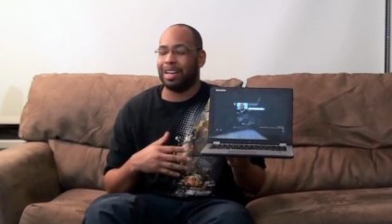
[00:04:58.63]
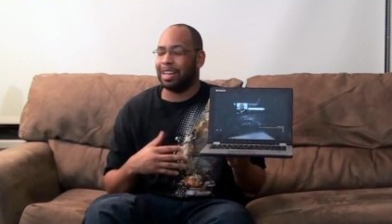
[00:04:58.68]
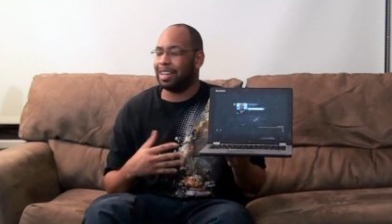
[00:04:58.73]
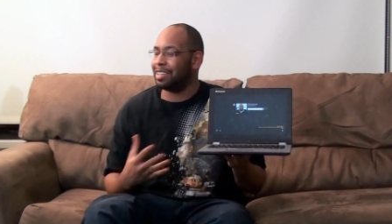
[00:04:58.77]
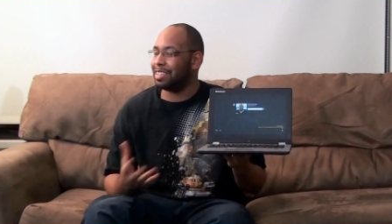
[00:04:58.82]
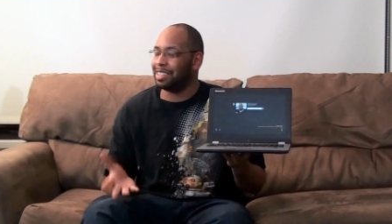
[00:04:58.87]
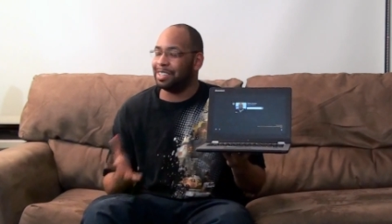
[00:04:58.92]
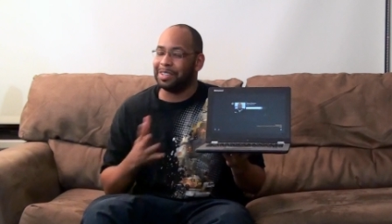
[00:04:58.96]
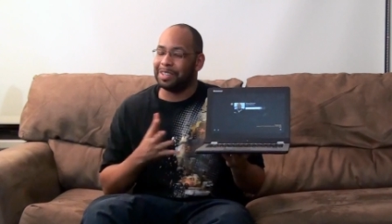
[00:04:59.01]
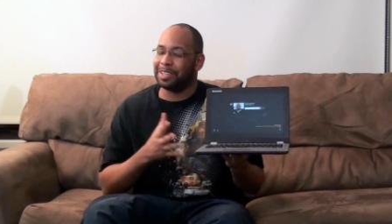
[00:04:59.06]

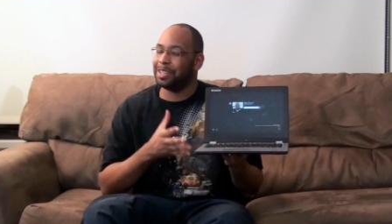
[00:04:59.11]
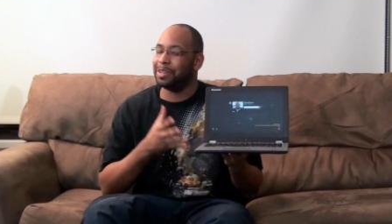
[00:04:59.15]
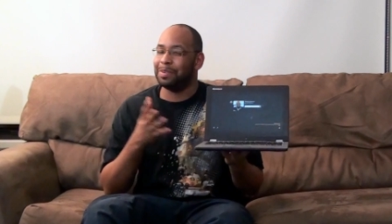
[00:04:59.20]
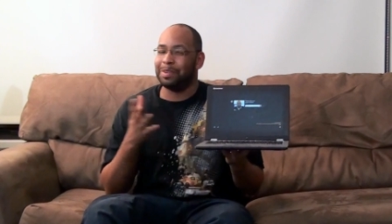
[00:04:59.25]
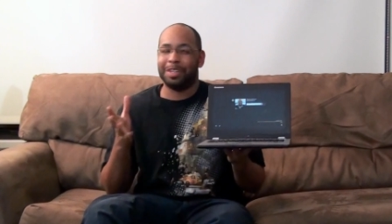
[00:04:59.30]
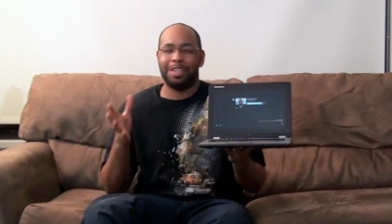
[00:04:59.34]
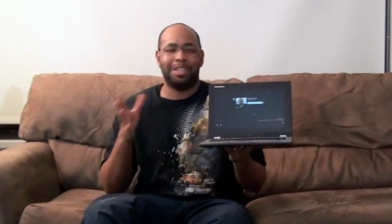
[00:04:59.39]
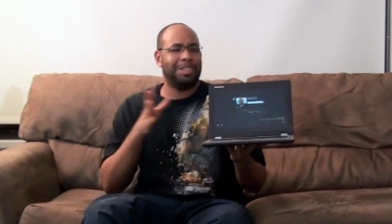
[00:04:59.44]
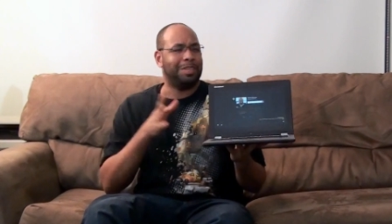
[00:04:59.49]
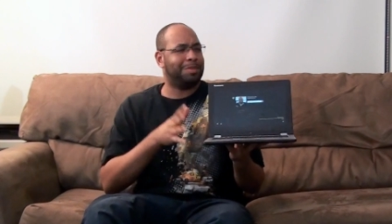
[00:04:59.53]
And the
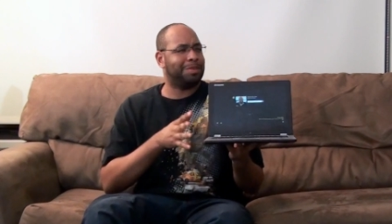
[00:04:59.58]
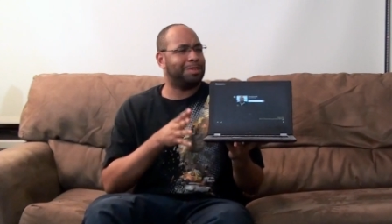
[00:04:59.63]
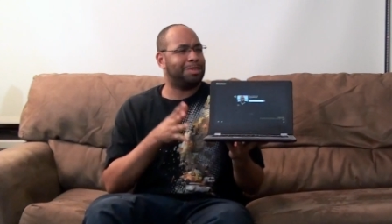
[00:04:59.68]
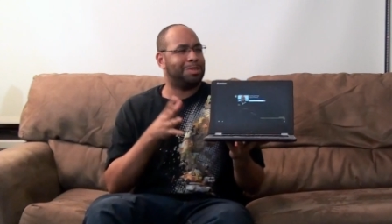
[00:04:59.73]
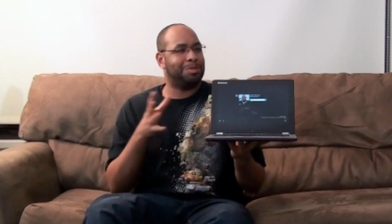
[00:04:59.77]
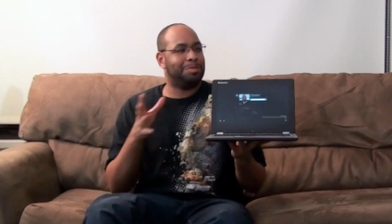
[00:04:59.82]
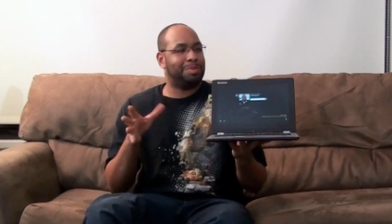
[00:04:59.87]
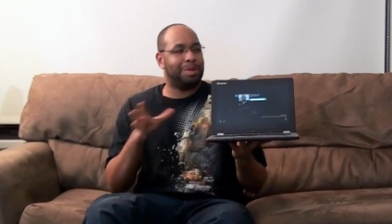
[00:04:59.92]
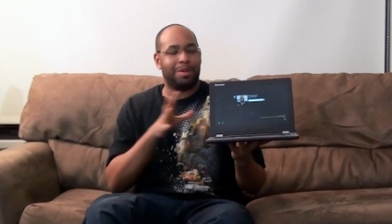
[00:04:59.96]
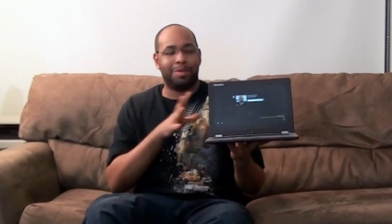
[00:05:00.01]
Yoga, Yoga
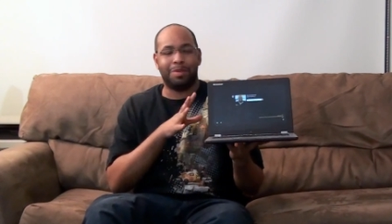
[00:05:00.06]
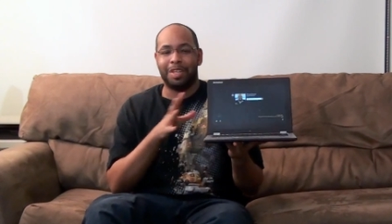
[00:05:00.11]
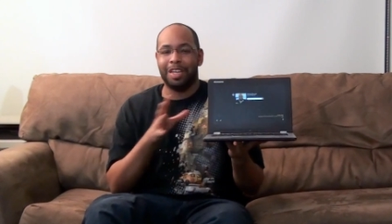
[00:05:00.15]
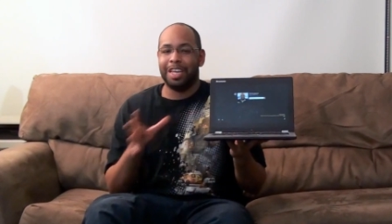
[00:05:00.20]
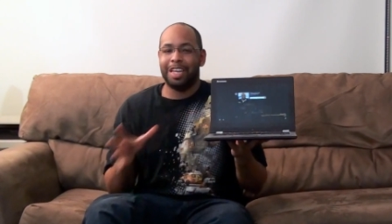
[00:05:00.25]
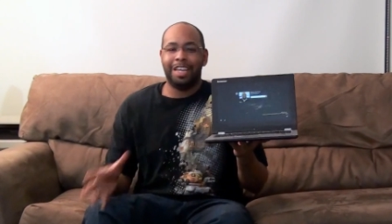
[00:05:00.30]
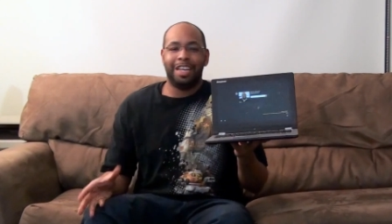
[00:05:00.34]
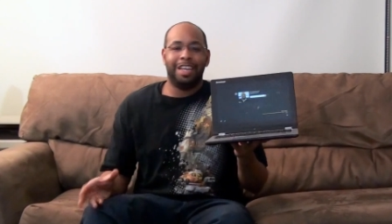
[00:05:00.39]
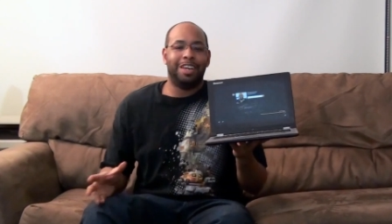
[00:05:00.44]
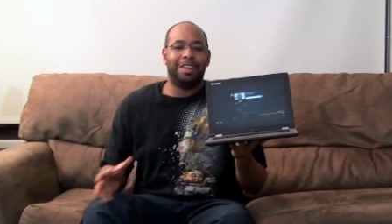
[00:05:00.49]
two Pro,
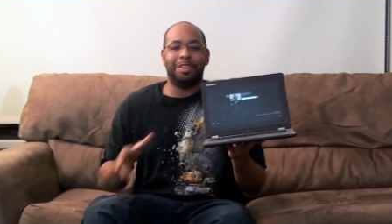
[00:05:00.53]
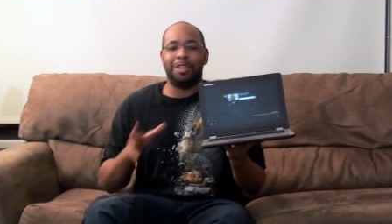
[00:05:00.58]
uh,